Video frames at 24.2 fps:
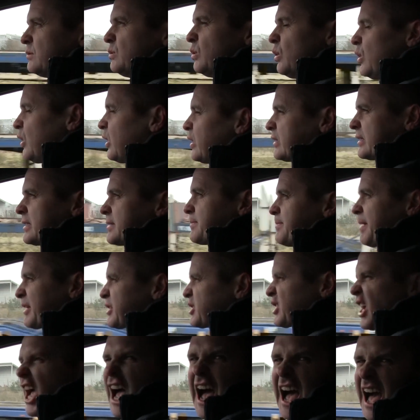it's
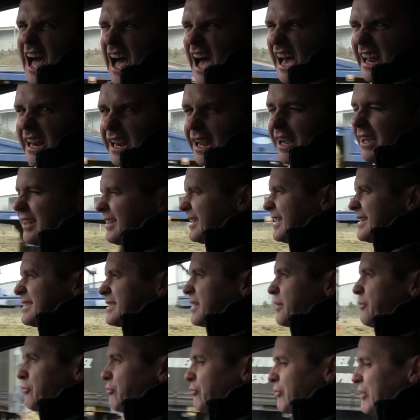much harder.
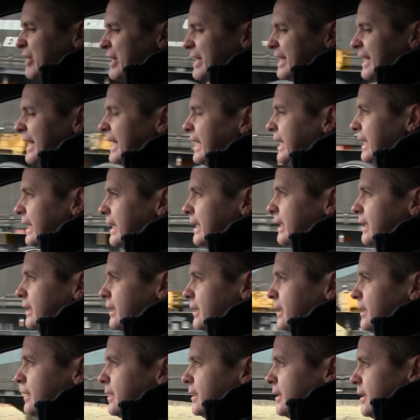It's a really
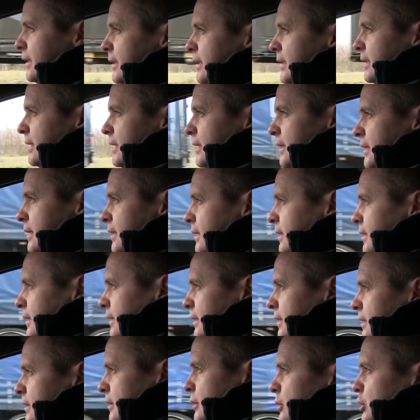
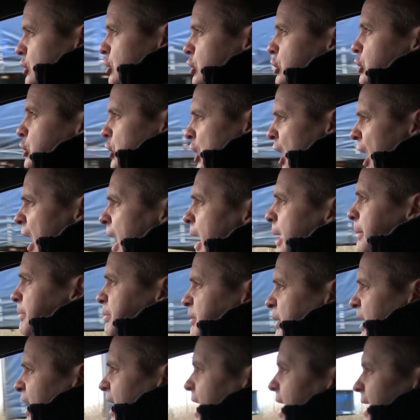
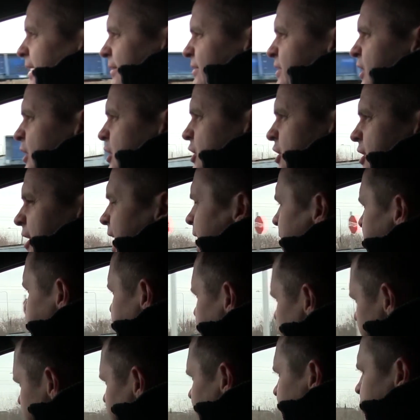sharp car. Everything's
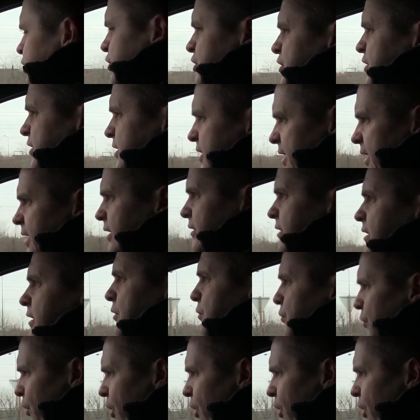sharp. The clutch, the steering, the